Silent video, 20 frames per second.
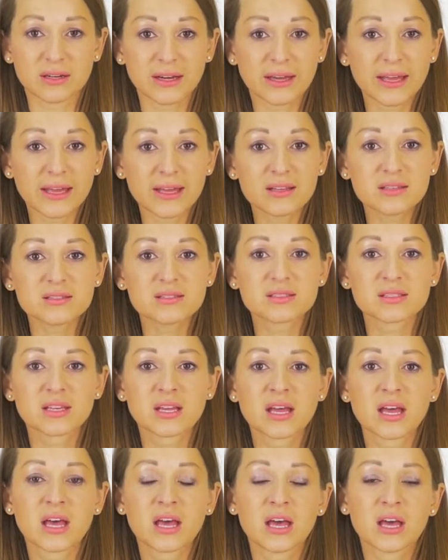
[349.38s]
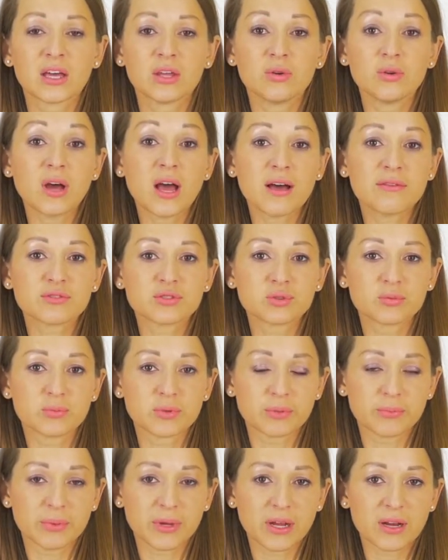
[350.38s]
hence you have to
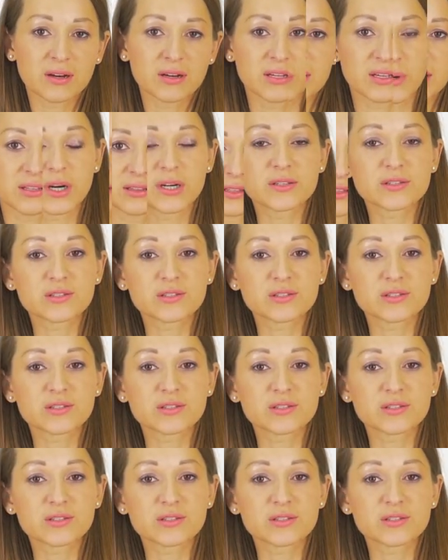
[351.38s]
prepare in